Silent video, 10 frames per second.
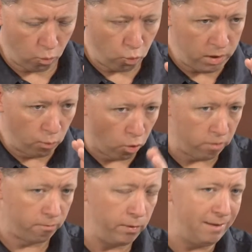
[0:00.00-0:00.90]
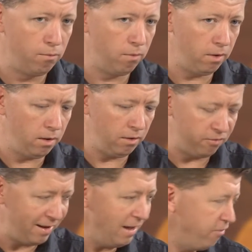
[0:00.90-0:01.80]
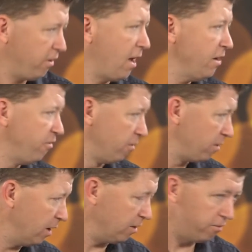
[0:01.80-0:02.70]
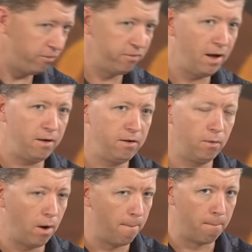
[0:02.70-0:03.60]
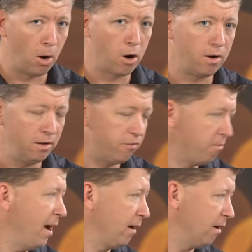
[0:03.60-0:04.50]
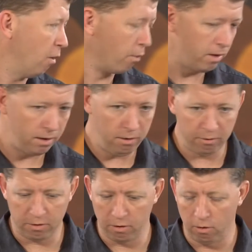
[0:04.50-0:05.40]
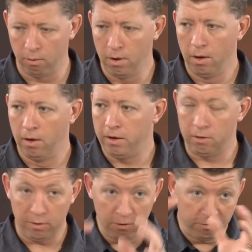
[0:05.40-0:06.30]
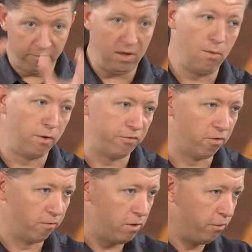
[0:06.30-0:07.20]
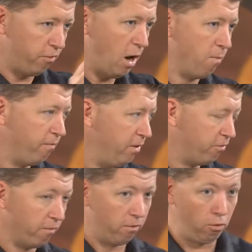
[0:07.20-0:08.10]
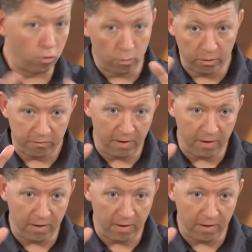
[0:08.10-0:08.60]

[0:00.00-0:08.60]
it's an educational clinic. This is not, a marketing smackdown. We're not here to go, here's a VMware server, here's a Hyper-V server, look, one's